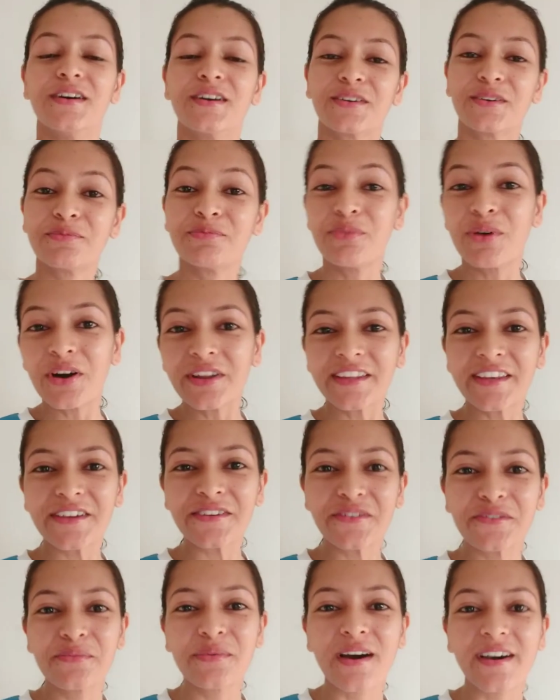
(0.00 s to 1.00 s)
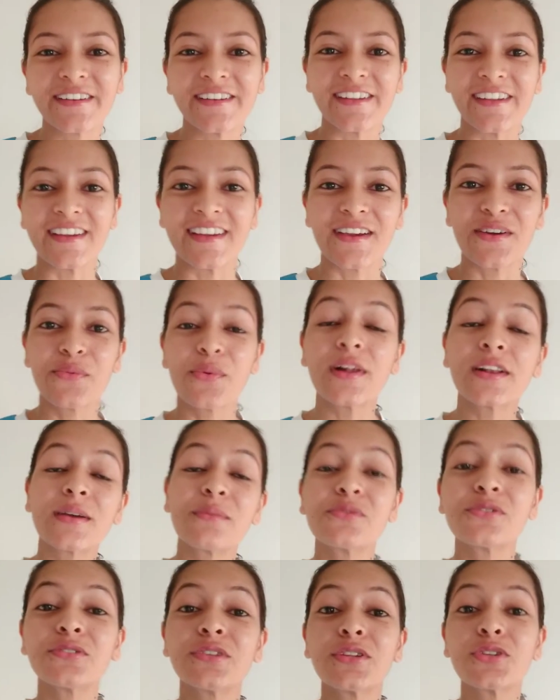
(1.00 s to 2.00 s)
Good morning, everybody.
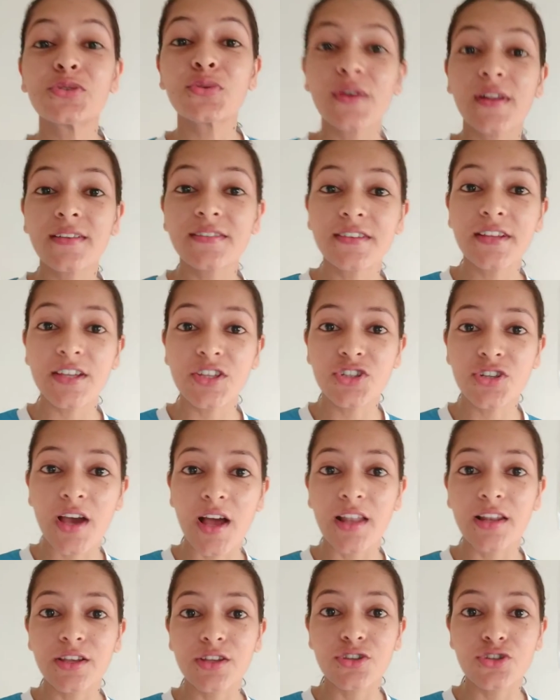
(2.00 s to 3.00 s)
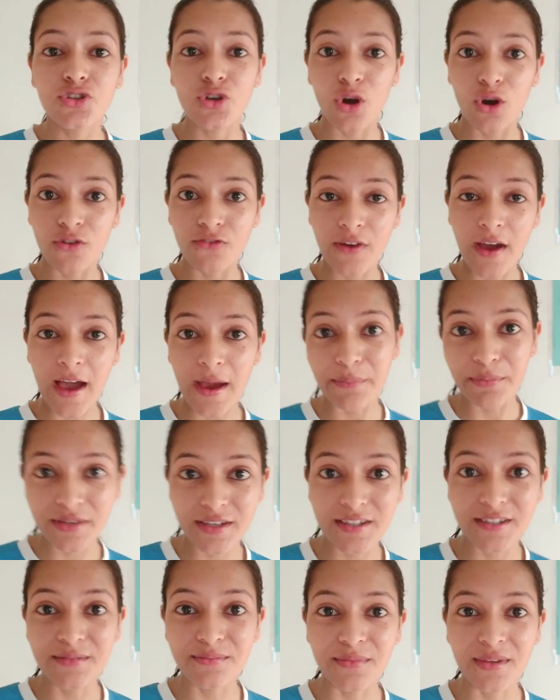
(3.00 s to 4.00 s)
Welcome to the 12 day challenge of
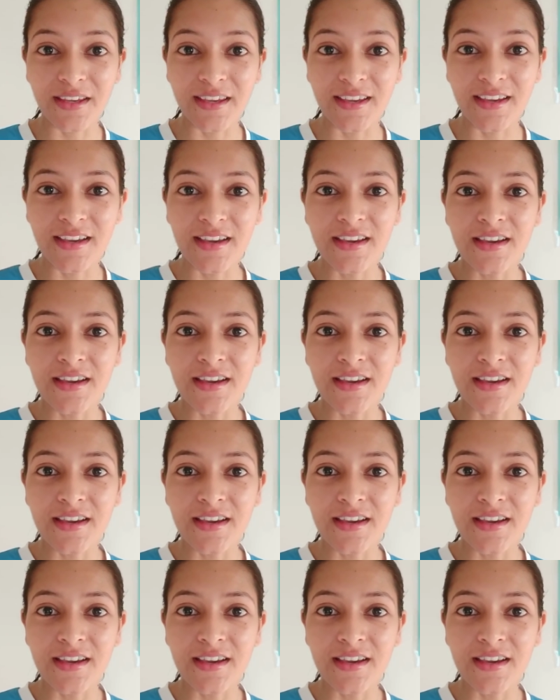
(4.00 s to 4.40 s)
Happier Me.